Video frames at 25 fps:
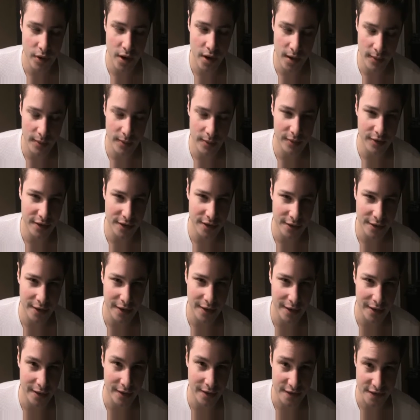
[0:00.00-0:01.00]

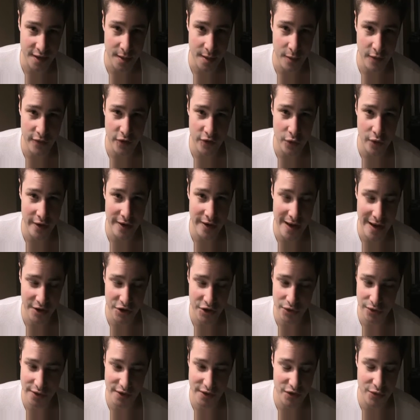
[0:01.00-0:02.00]
Probably some of you are
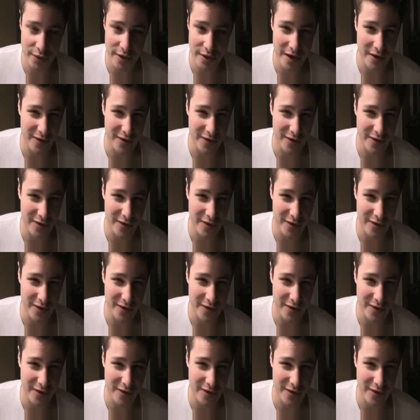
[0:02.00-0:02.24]
naturalists